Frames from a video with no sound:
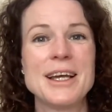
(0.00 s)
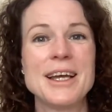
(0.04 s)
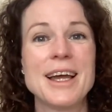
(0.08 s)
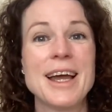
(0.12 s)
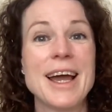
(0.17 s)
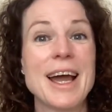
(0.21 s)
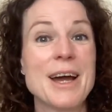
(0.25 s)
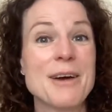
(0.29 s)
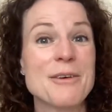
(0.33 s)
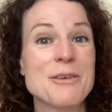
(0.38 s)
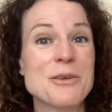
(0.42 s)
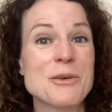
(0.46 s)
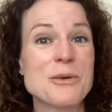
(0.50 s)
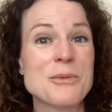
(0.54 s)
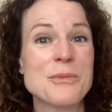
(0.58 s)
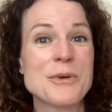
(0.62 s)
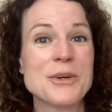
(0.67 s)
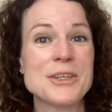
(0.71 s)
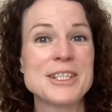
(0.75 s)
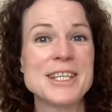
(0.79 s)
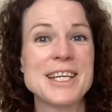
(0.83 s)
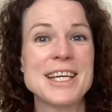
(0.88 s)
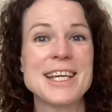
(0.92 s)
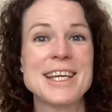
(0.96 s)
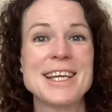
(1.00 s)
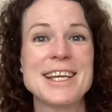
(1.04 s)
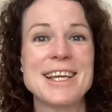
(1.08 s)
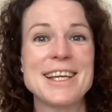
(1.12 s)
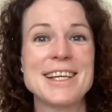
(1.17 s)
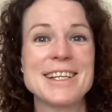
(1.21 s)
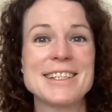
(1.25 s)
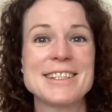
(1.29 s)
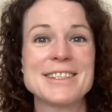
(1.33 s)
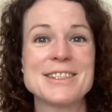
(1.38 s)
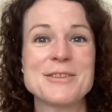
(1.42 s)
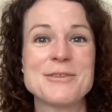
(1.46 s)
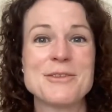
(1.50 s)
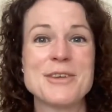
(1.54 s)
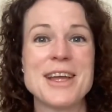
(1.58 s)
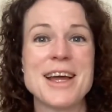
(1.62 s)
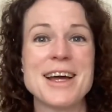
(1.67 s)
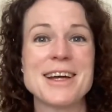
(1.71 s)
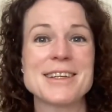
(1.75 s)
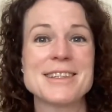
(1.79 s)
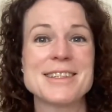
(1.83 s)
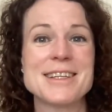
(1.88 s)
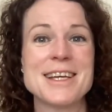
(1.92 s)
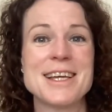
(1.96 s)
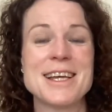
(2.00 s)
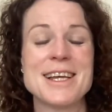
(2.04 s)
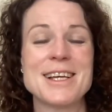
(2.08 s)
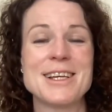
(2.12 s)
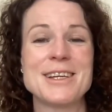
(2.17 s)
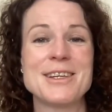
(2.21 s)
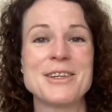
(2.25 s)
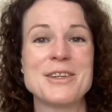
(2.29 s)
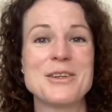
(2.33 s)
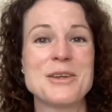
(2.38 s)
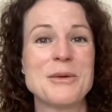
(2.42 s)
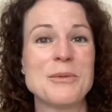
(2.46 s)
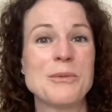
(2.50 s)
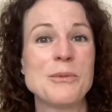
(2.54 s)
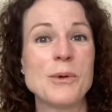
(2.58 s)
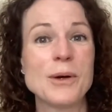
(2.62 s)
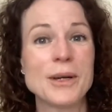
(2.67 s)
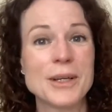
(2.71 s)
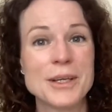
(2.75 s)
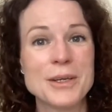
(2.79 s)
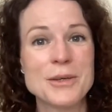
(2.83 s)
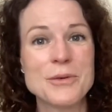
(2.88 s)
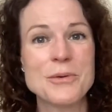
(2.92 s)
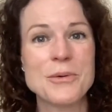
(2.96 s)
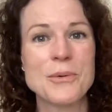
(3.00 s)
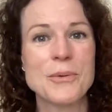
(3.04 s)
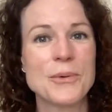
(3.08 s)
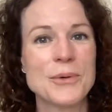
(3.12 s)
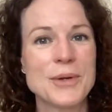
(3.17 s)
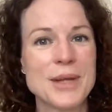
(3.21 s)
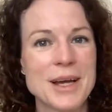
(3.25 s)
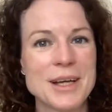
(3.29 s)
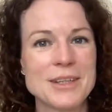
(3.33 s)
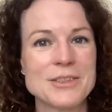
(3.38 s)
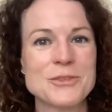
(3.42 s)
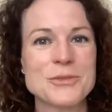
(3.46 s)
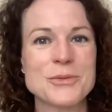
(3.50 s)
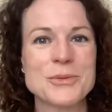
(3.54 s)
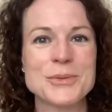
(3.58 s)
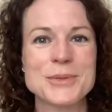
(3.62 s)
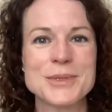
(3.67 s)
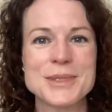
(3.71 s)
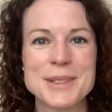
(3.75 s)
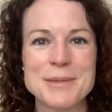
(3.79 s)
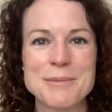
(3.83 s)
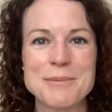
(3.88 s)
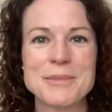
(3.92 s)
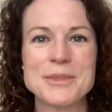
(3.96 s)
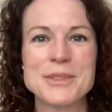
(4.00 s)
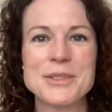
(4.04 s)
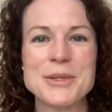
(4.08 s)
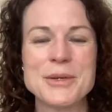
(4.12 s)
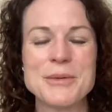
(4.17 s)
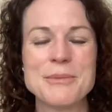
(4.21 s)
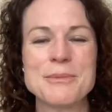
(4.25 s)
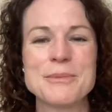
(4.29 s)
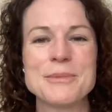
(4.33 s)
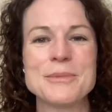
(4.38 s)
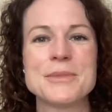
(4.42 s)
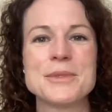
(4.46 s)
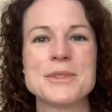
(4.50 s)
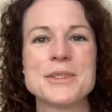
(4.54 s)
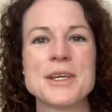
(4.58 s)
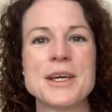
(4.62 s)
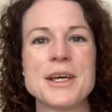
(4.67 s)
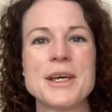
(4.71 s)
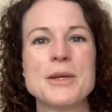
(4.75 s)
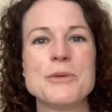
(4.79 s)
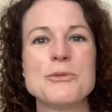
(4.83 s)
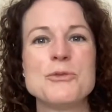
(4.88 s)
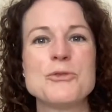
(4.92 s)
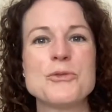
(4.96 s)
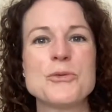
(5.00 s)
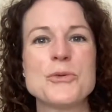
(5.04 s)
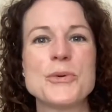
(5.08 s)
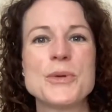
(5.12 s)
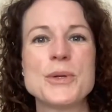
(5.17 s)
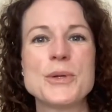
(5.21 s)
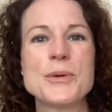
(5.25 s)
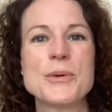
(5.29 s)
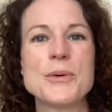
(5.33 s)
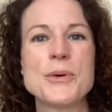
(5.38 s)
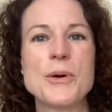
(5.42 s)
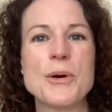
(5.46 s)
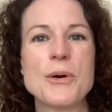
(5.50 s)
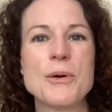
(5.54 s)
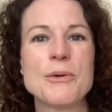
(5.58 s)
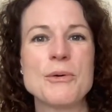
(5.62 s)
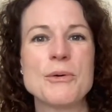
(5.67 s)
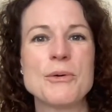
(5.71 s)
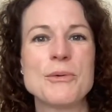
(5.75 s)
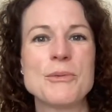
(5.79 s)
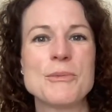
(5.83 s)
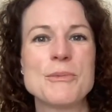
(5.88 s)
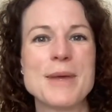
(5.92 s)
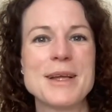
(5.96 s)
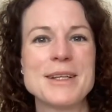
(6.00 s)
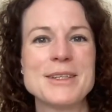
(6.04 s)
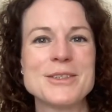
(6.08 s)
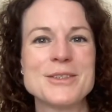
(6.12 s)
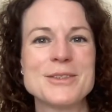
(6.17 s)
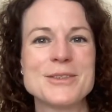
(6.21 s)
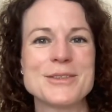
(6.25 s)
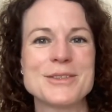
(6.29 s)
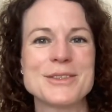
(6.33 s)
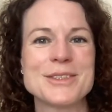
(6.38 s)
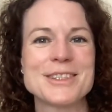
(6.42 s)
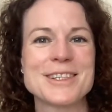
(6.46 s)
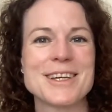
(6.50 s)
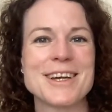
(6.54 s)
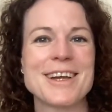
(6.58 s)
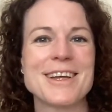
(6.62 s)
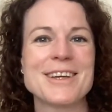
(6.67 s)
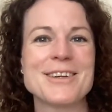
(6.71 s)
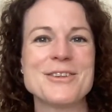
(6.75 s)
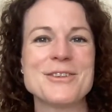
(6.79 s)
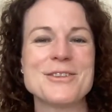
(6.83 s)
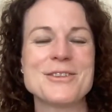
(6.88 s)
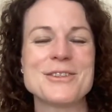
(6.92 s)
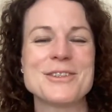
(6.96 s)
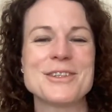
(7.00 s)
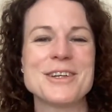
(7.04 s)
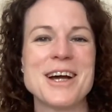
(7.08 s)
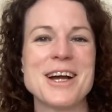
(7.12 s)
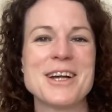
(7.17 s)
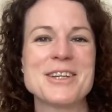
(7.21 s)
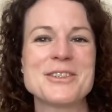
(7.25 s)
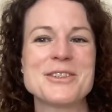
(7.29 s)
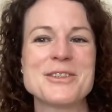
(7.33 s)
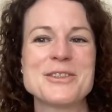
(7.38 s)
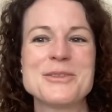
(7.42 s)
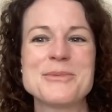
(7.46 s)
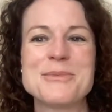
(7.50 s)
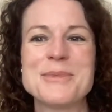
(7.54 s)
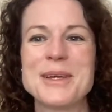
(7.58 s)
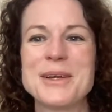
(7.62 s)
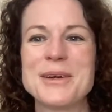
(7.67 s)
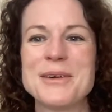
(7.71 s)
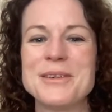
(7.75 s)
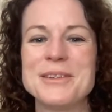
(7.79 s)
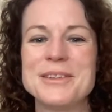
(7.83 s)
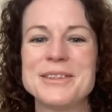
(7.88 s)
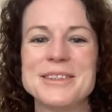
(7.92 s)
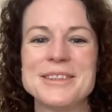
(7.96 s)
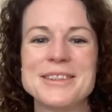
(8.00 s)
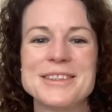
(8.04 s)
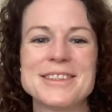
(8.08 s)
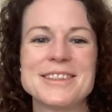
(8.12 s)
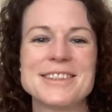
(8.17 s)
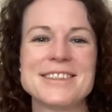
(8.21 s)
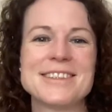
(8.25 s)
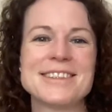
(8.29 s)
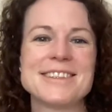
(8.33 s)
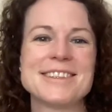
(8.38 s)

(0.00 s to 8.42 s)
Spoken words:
how your body is reacting. What are your natural symptoms during your whole menstrual cycle and beyond.